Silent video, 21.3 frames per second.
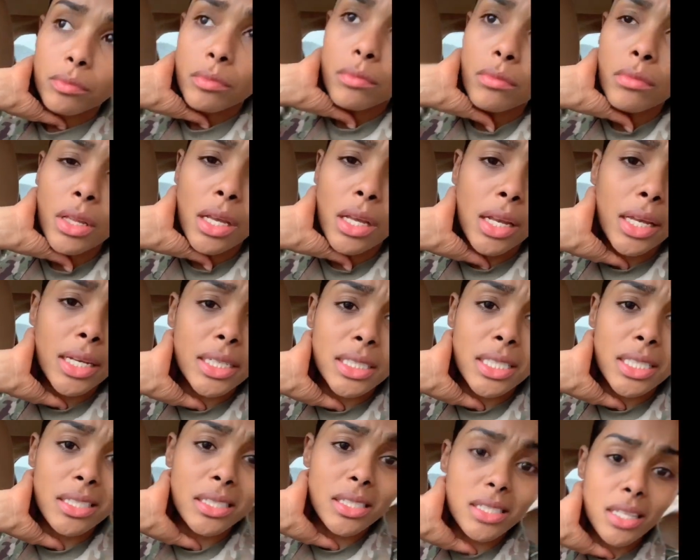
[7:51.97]
Like I
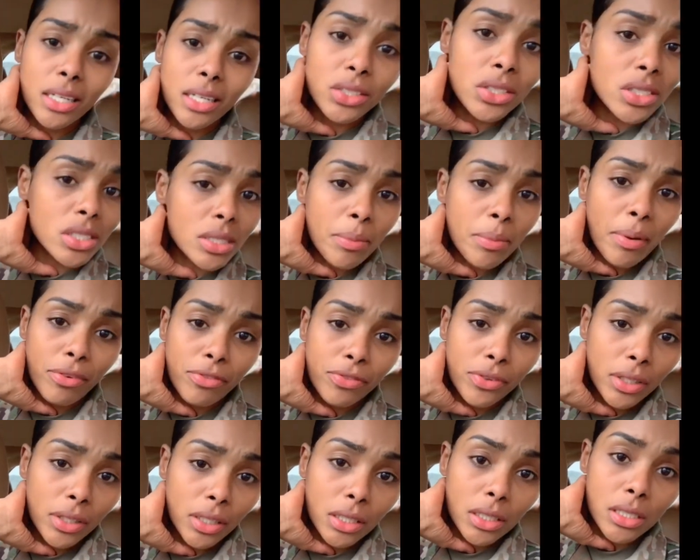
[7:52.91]
said, it's not just about
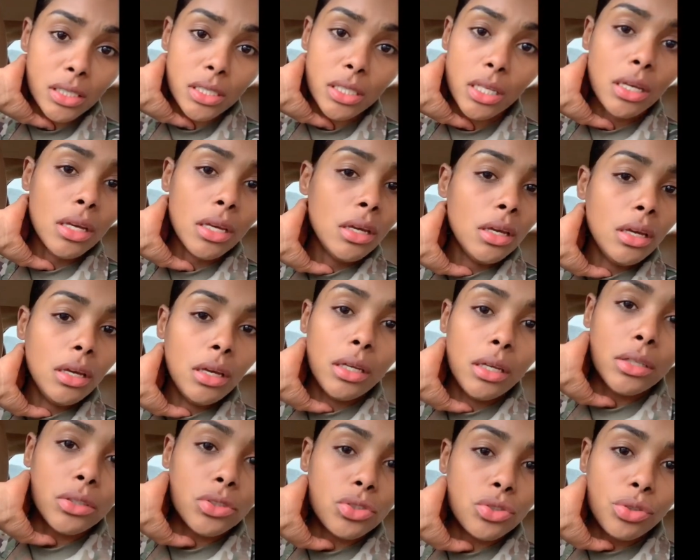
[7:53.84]
fitness.
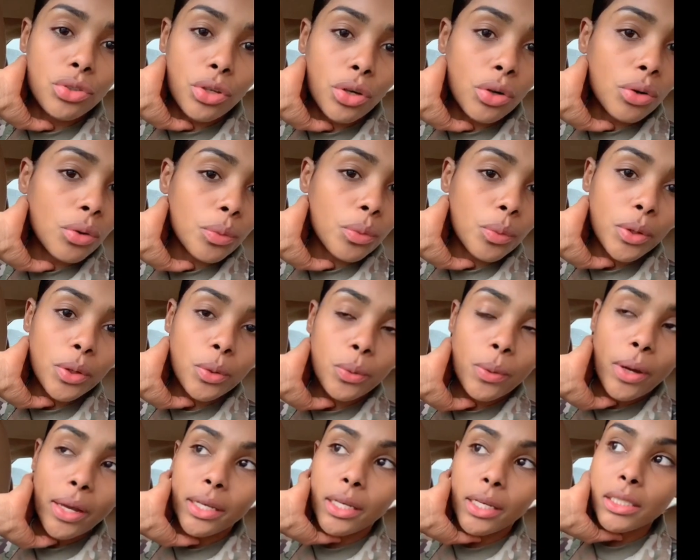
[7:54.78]
It's, where do
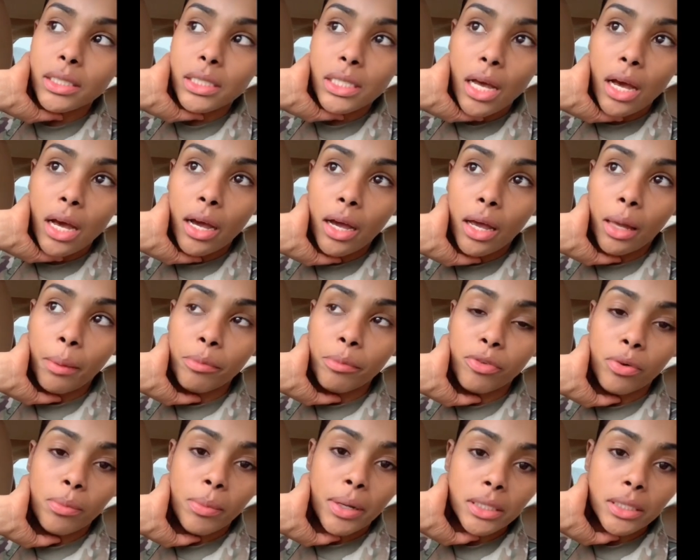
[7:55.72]
I get time
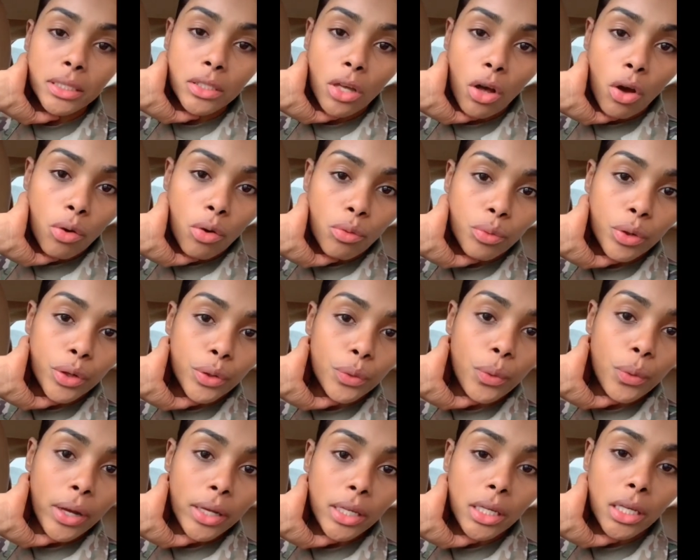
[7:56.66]
for myself? Where do
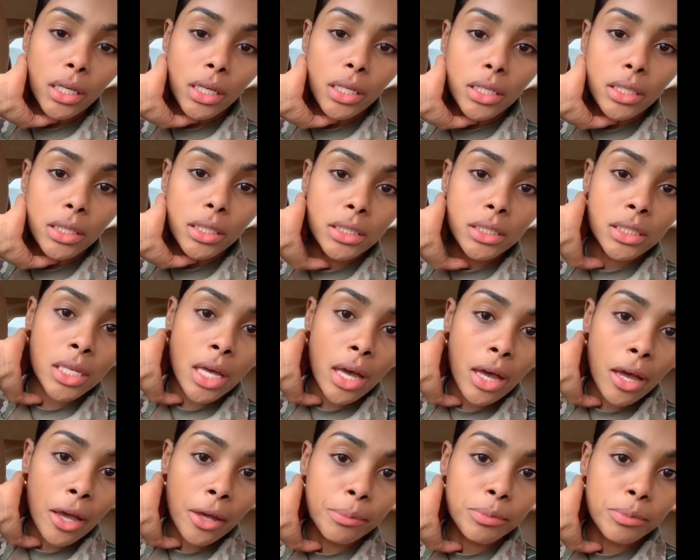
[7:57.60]
I get in the
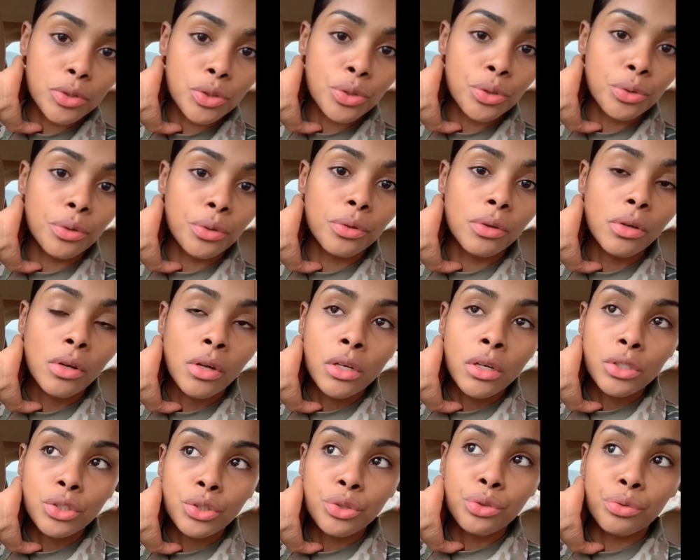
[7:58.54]
time to
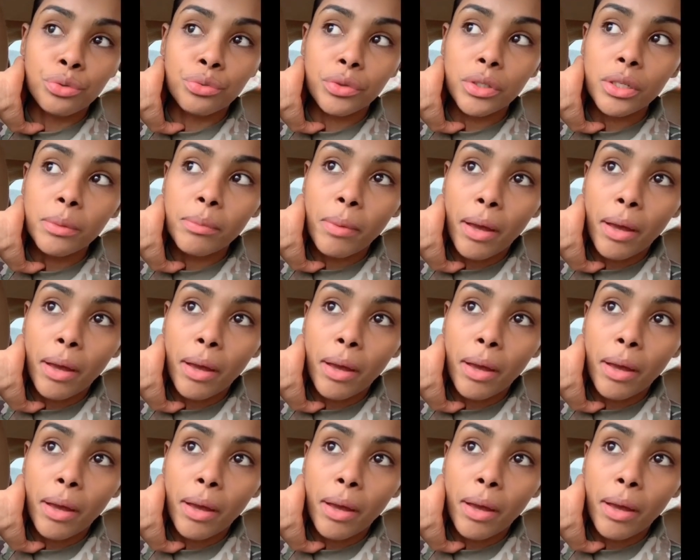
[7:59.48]
read my